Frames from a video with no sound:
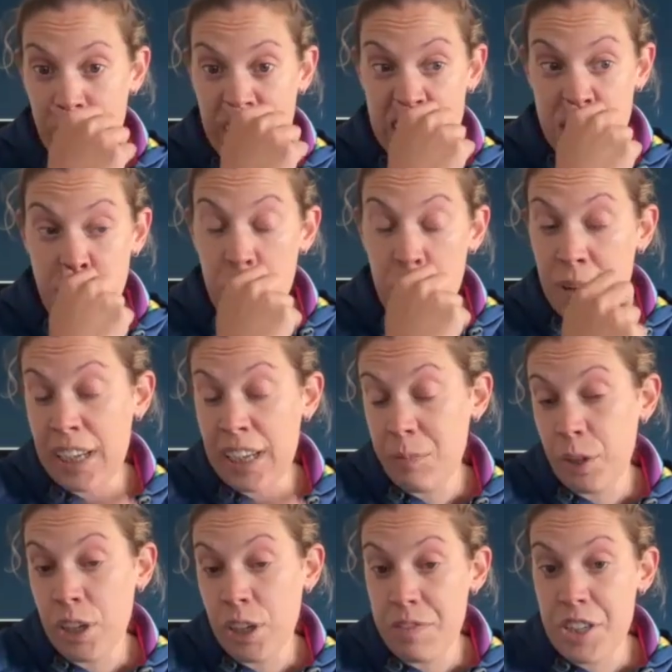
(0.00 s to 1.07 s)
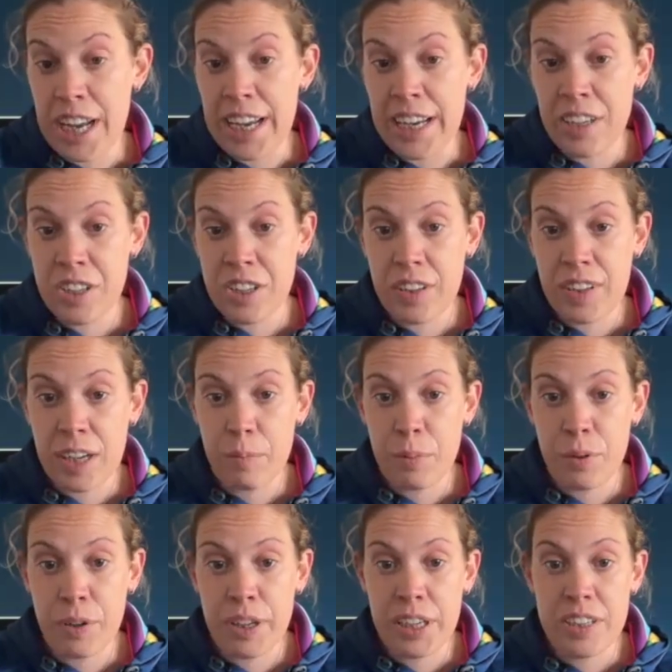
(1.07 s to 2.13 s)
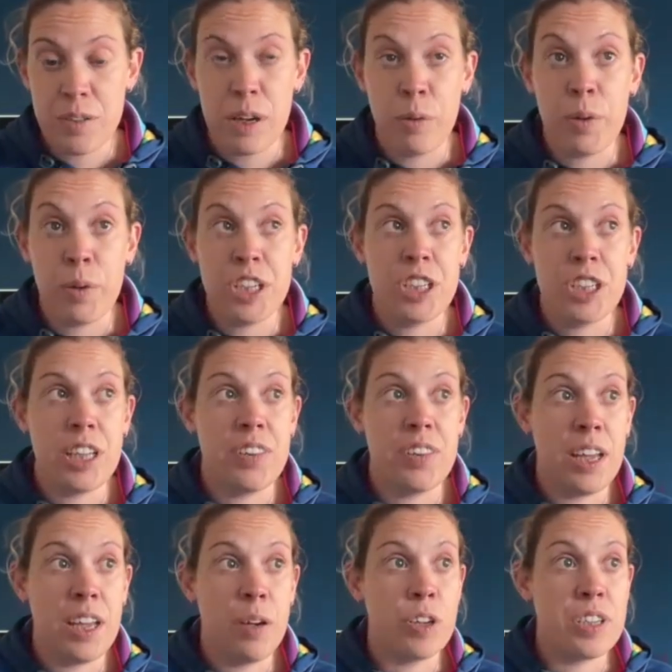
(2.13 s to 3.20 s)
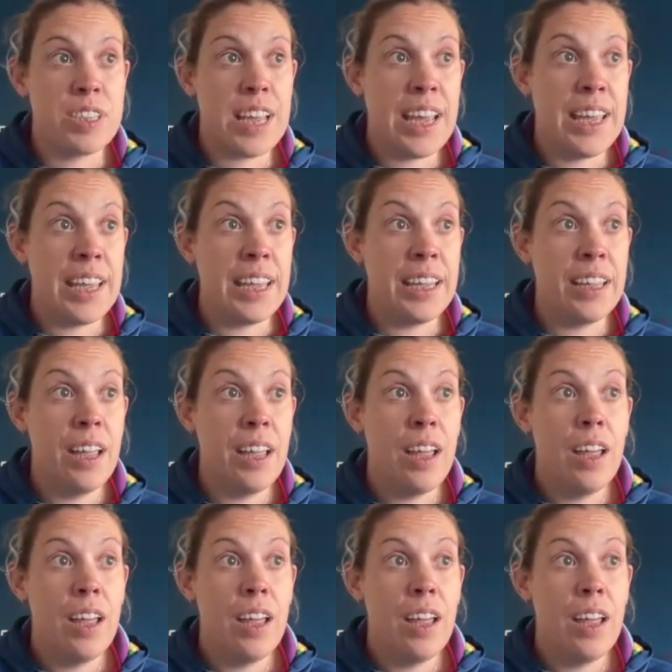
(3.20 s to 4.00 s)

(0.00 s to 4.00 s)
things probably will have changed at that point. So I wish that there was a